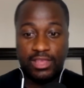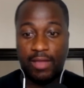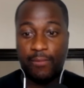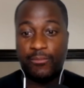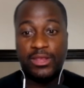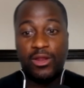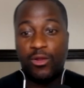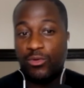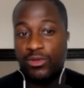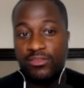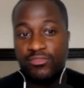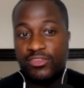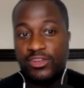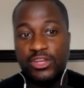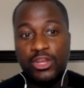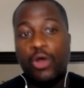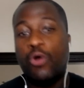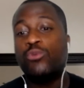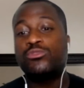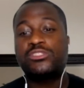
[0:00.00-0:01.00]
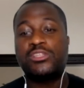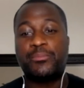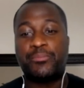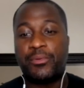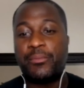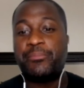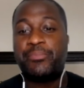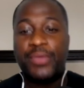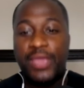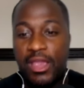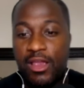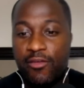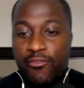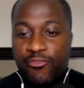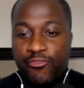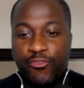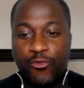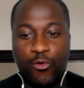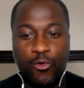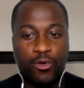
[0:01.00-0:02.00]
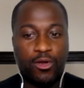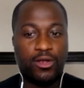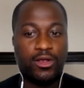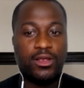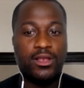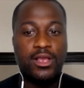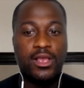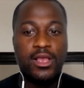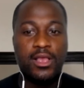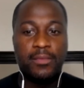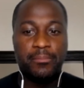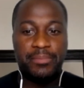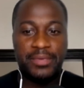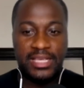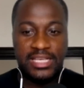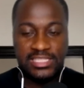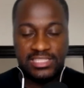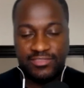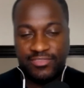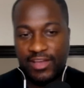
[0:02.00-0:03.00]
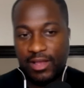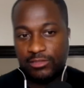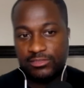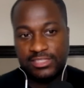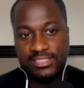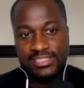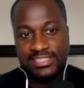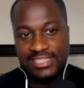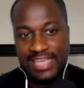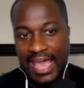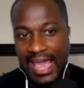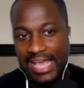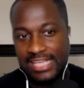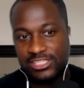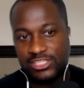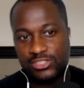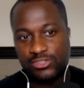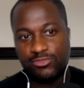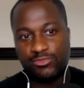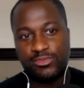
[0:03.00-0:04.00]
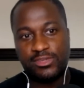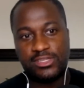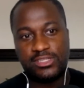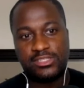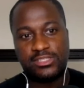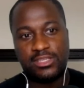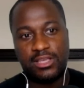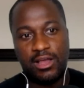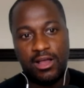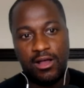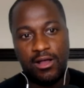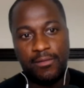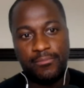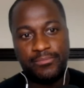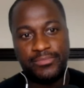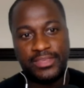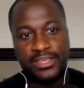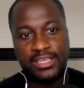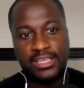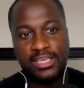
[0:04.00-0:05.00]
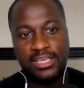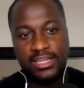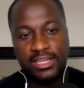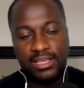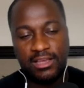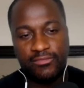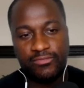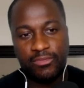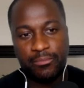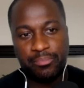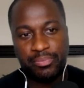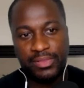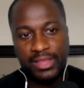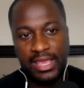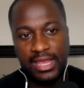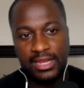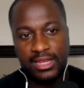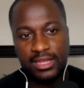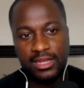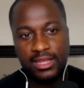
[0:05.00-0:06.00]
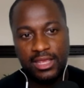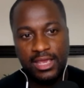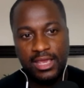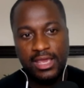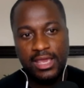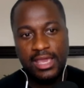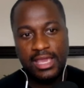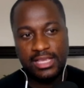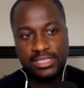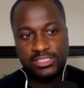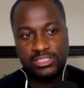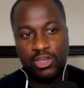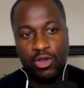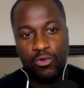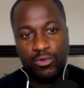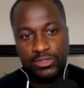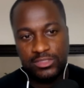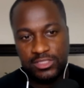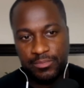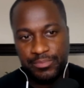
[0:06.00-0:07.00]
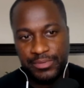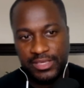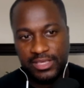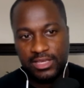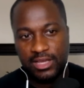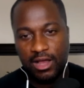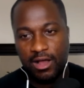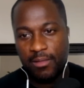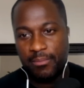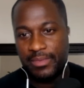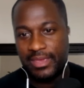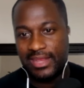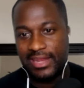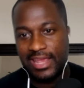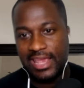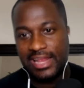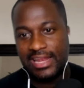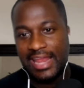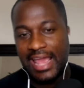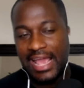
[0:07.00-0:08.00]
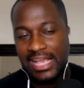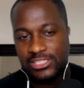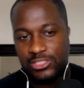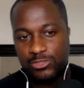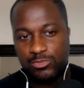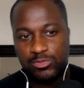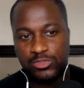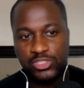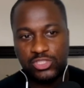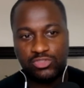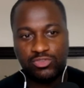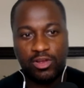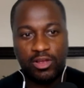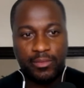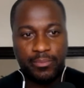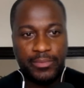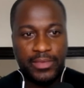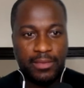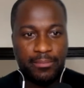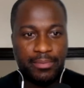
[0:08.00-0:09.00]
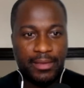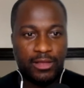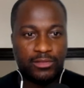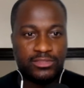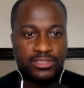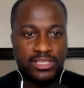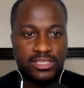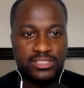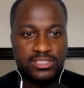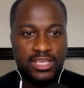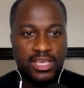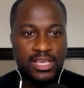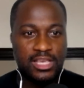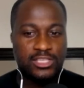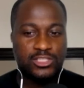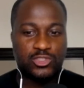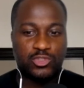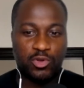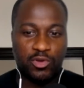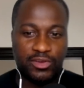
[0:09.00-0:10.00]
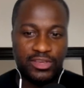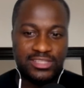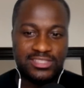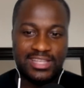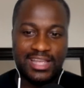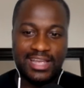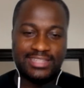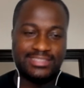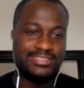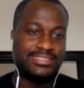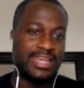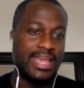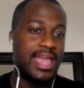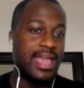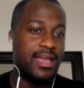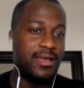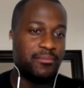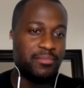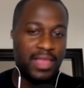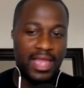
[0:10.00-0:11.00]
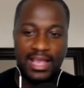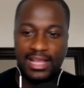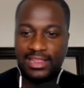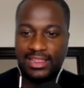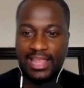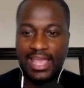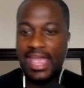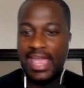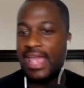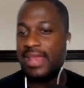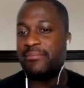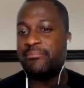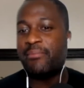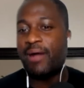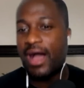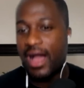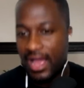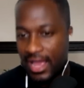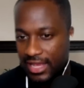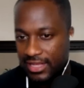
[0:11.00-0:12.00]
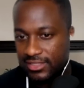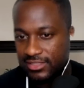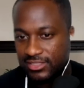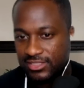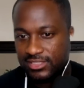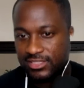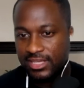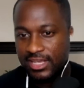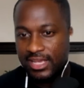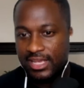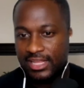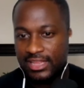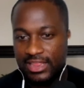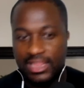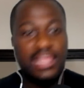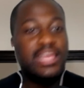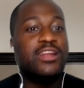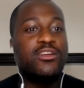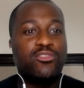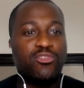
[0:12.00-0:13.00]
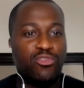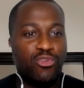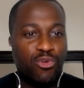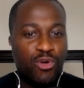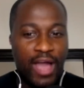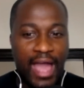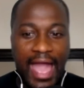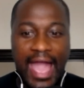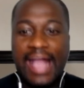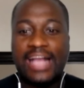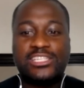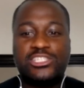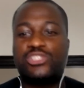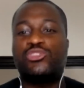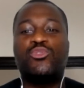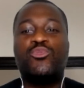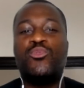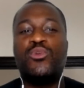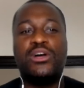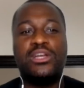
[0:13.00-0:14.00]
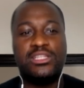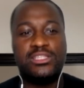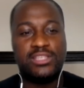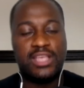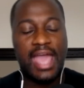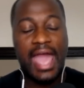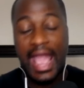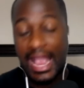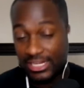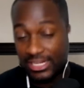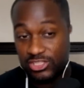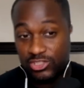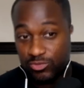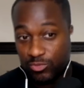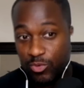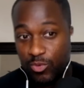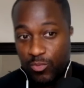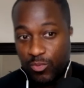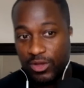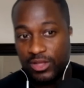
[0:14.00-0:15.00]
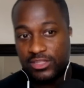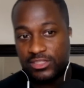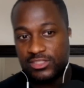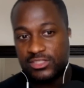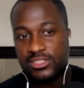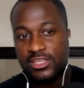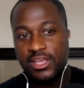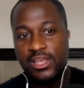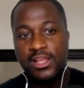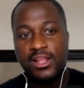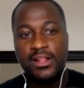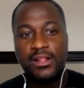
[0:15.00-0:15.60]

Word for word: that we don't even know to prepare for because of how disastrous um, the heating of the planet is going to become. And, and that's what struck me about this story is like, damn, like landmines, literal, yeah. actual one, actual ones